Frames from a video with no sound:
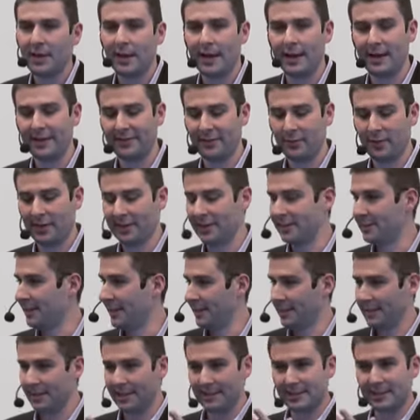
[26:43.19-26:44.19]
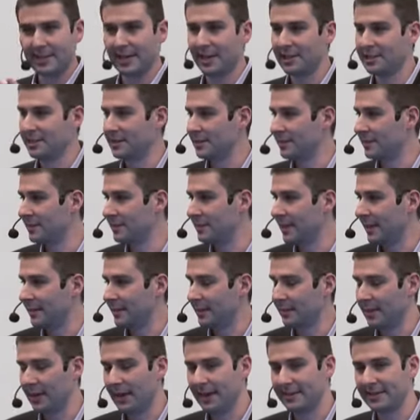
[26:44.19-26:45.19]
And if you want to continue the discussions at
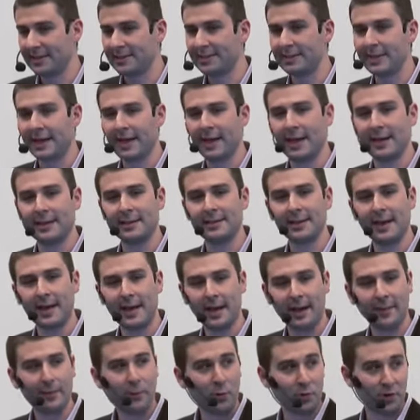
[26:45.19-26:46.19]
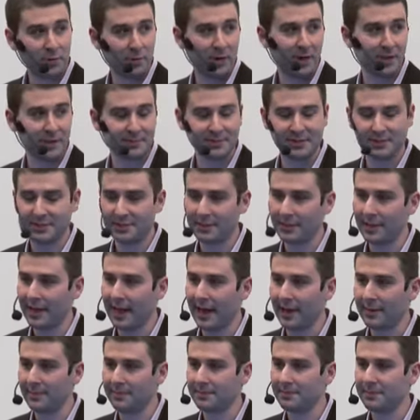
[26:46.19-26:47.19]
the stand, more than welcome to do
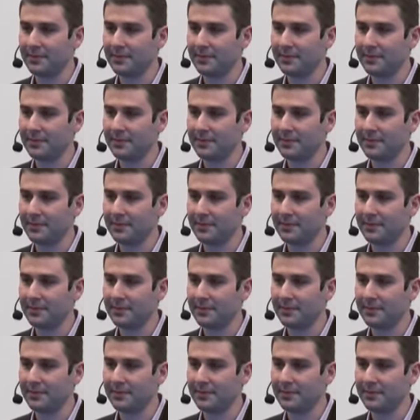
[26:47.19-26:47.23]
that.